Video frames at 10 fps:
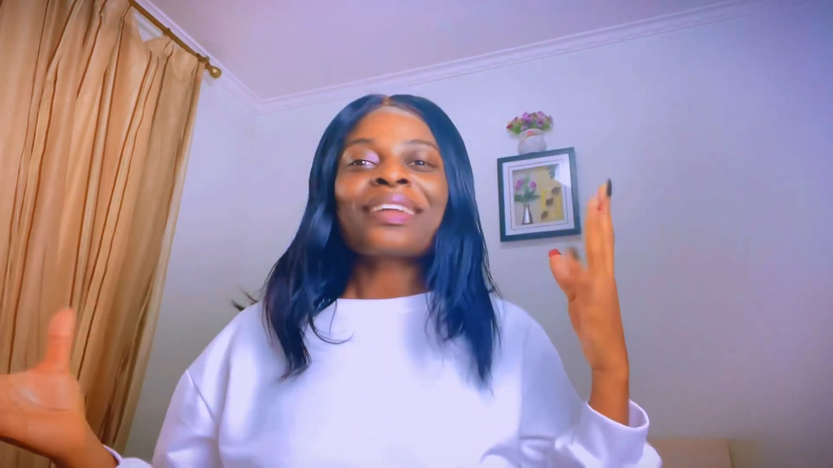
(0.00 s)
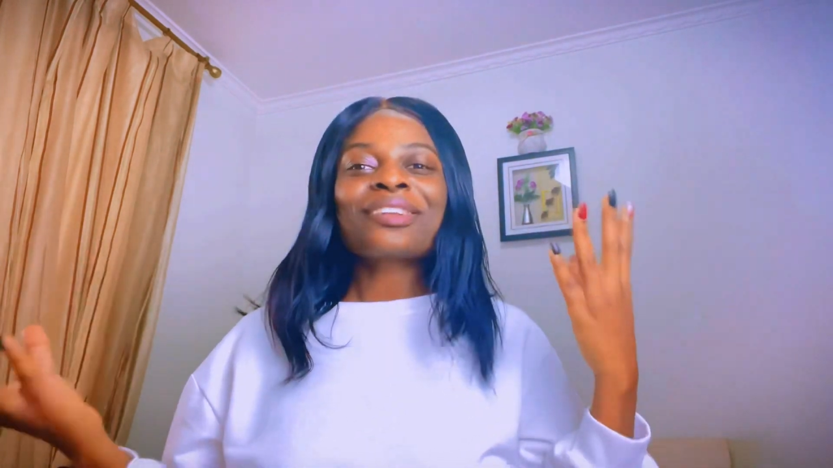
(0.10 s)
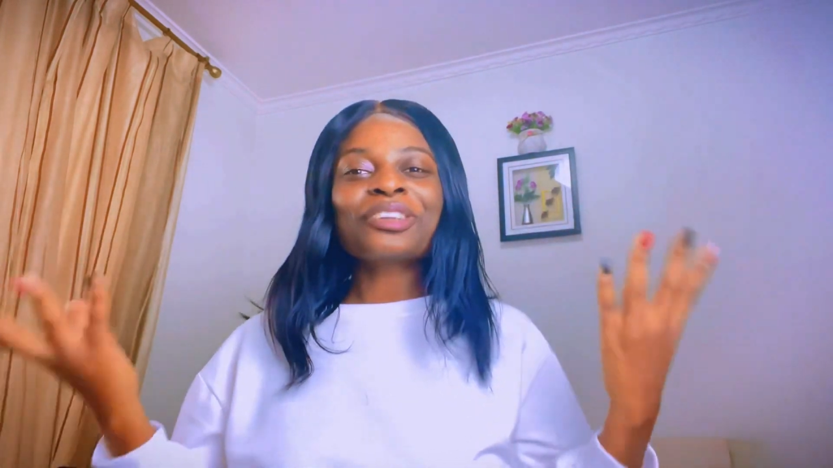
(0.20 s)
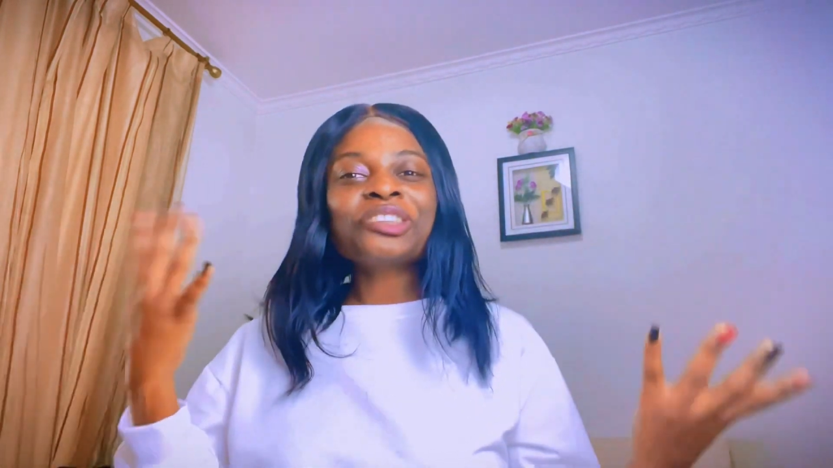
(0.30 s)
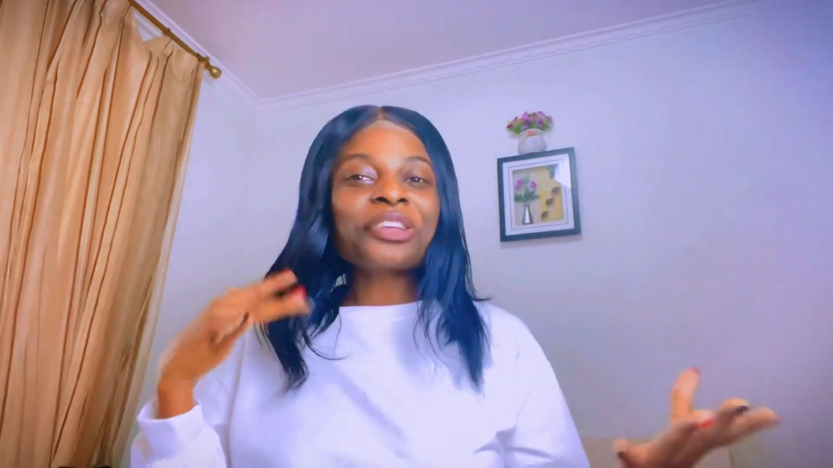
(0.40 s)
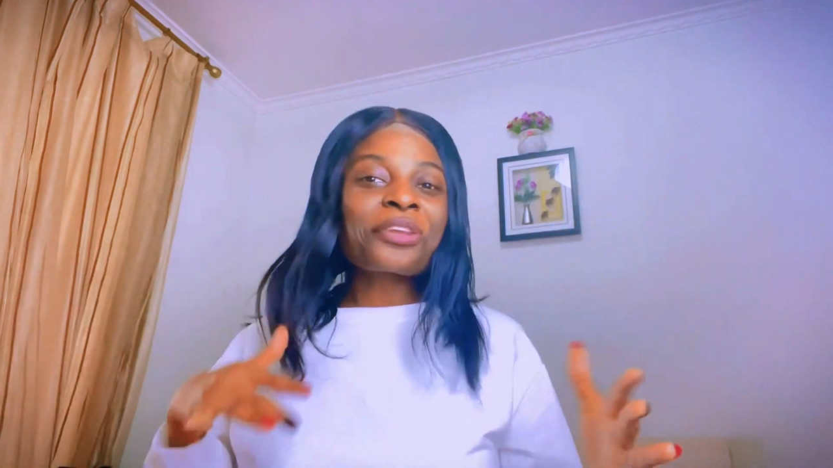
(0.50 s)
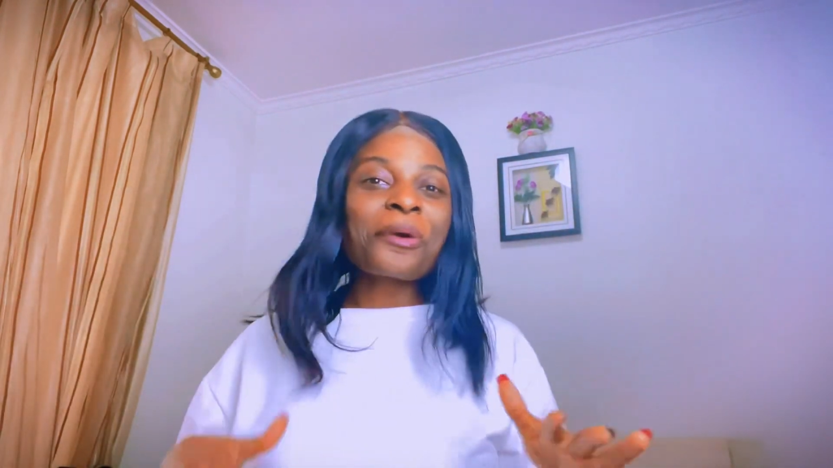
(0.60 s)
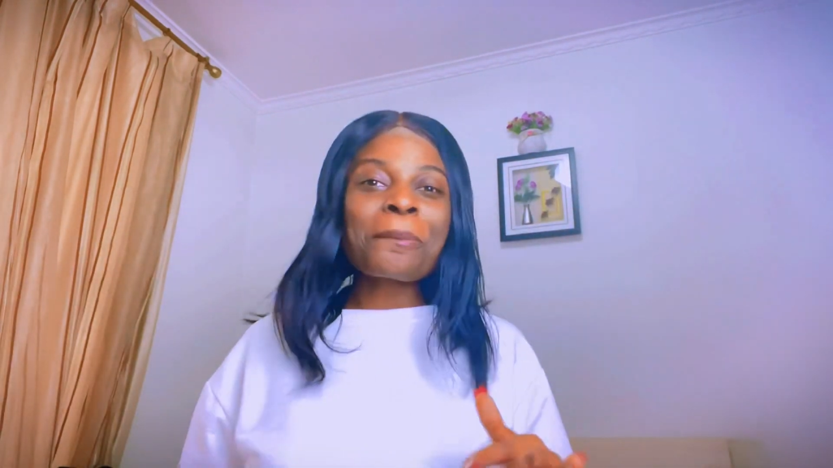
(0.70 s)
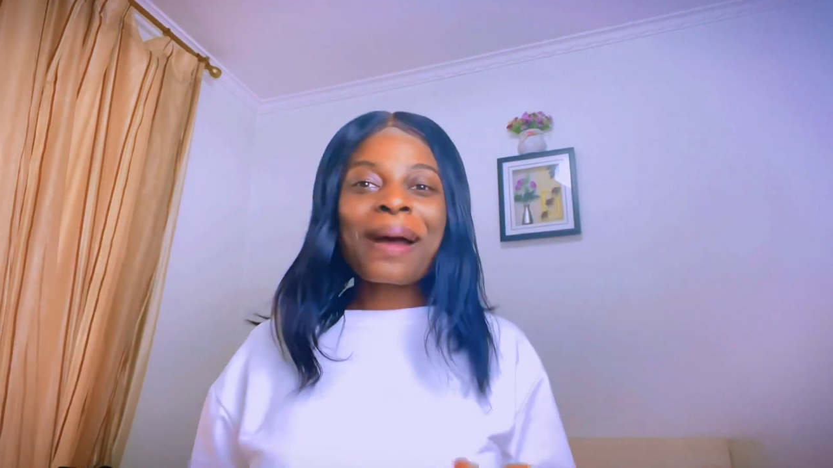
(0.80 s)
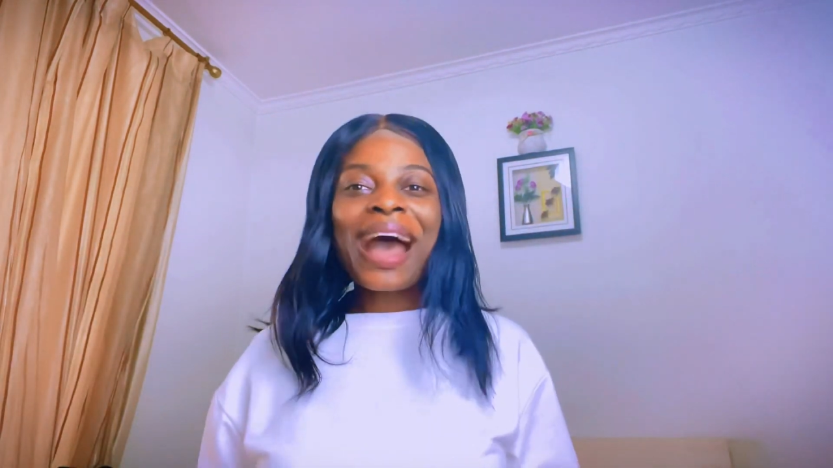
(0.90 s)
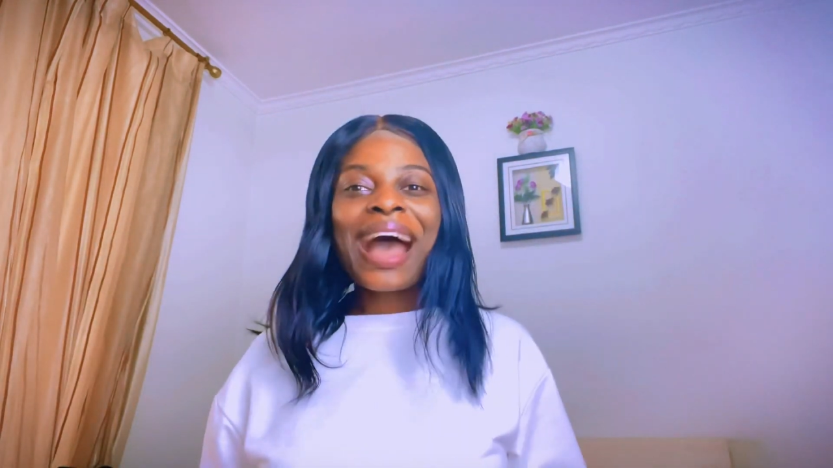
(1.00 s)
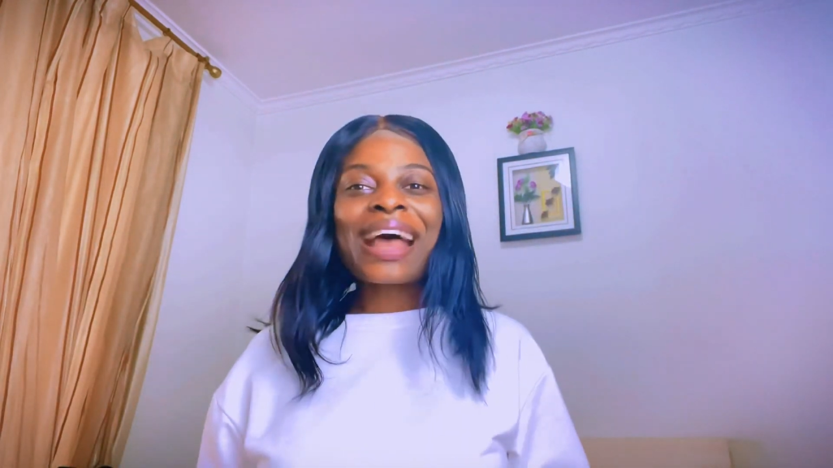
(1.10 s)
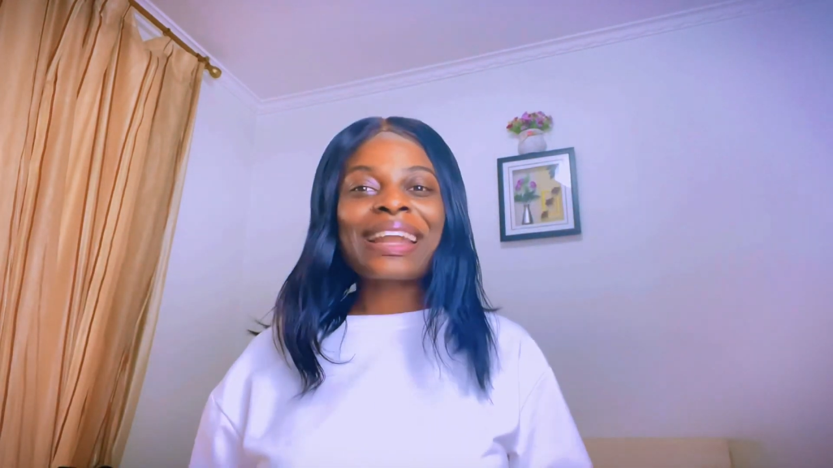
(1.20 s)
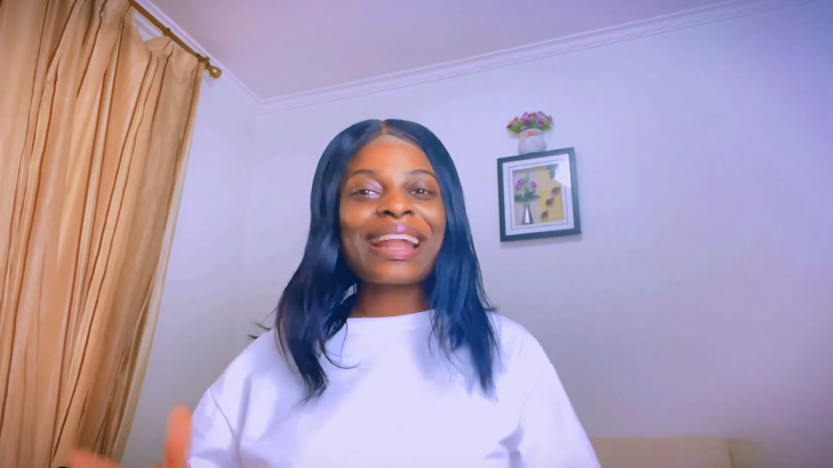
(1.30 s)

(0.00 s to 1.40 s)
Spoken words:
touching your man